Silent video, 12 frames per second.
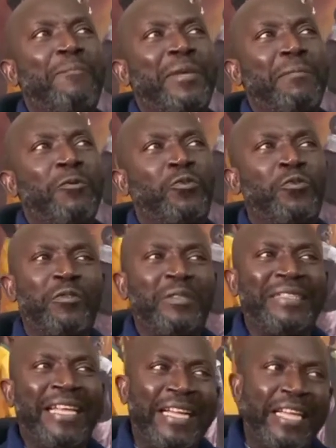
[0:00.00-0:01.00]
and be able
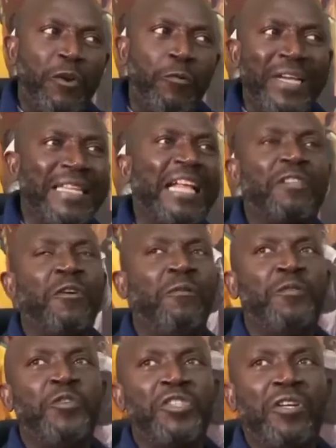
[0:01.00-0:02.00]
to take away that
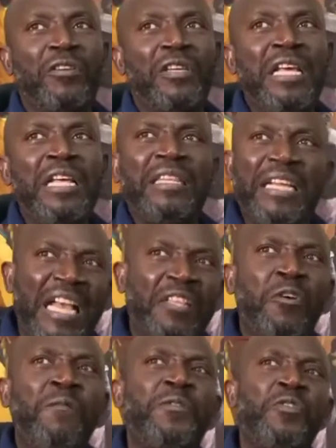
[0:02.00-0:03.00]
confusion. They
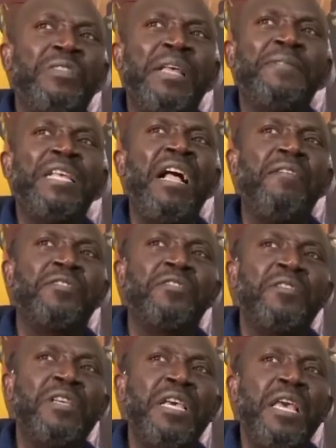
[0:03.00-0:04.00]
get confused
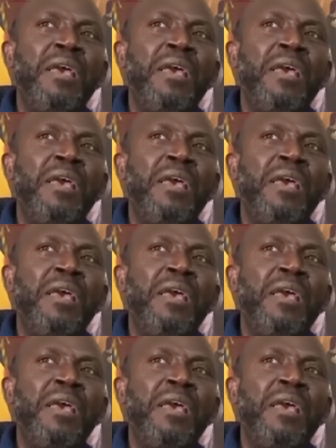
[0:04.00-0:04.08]
themselves.